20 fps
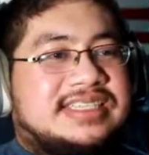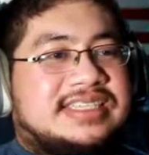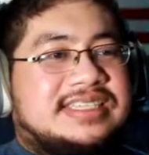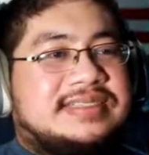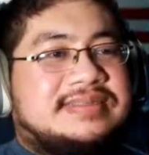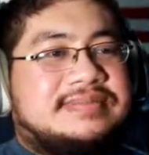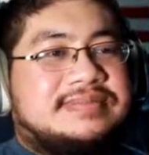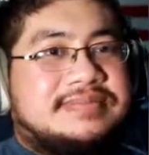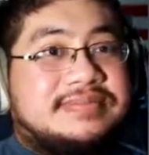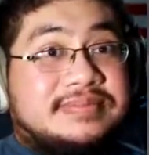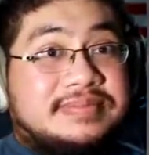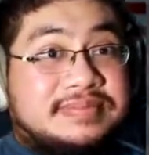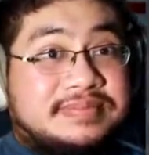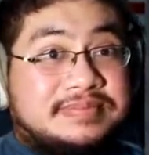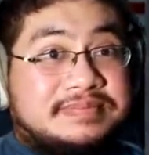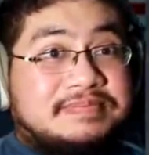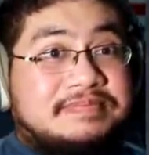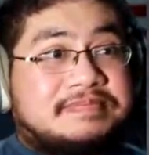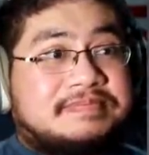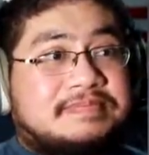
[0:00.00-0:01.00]
back and
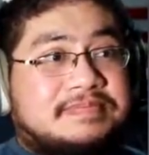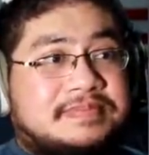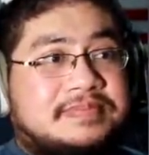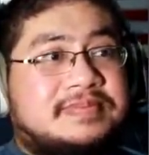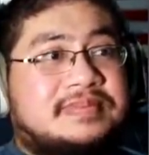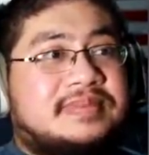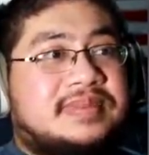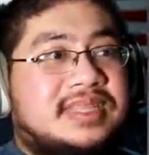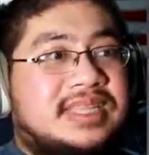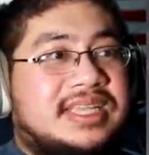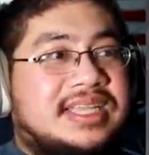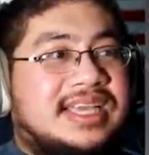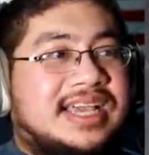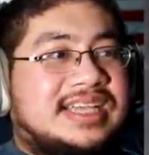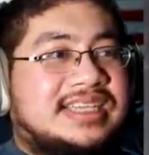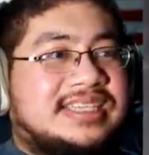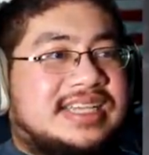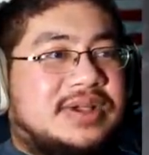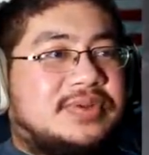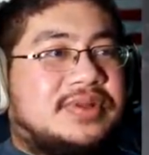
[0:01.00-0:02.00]
we'll go from there.
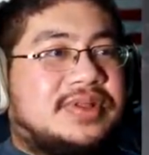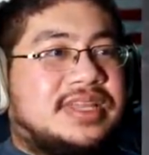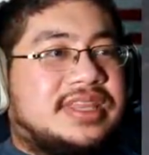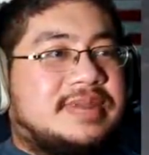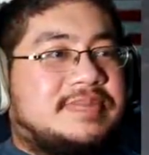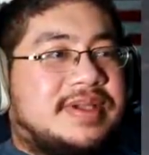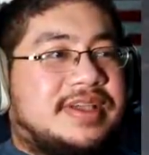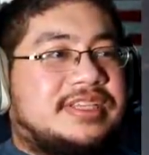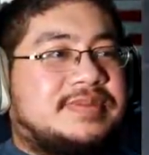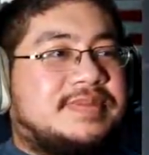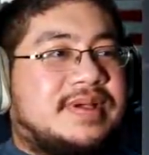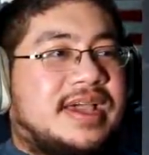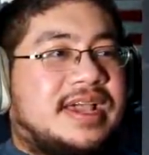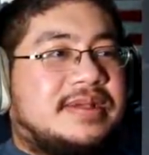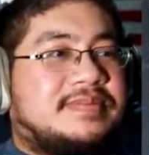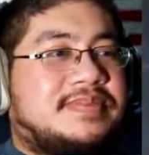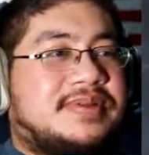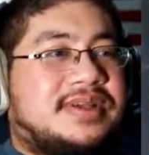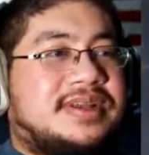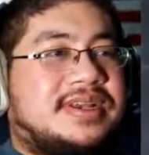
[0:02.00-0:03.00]
Yes, I will get the base back,
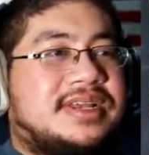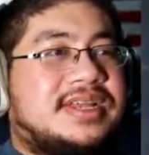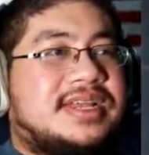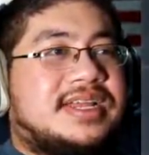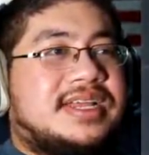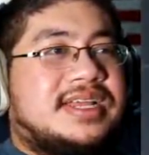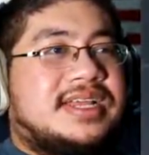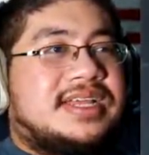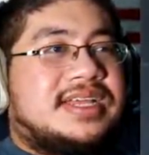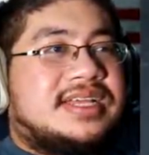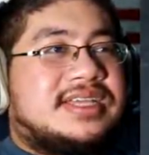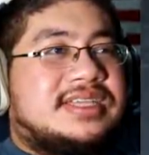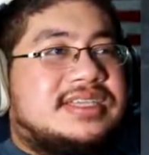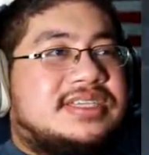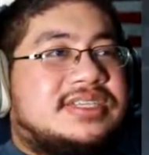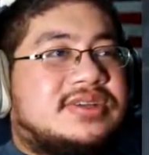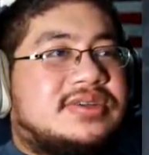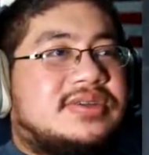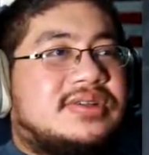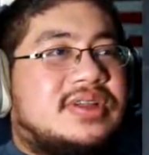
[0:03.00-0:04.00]
but
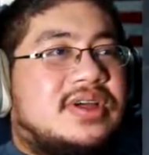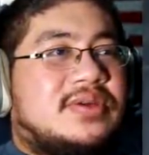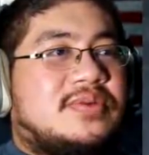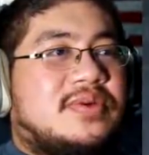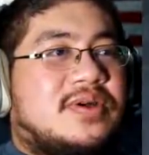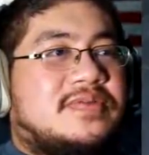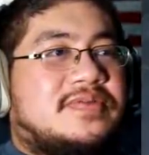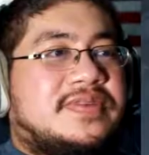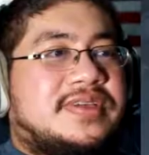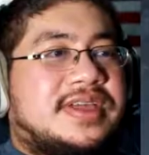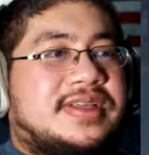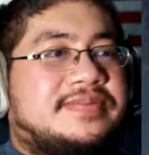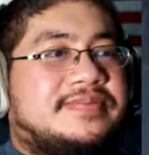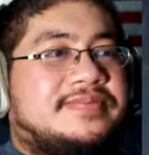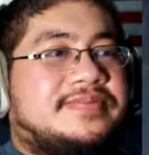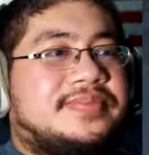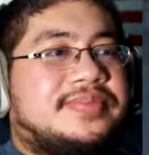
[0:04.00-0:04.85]
still lone wolfing it.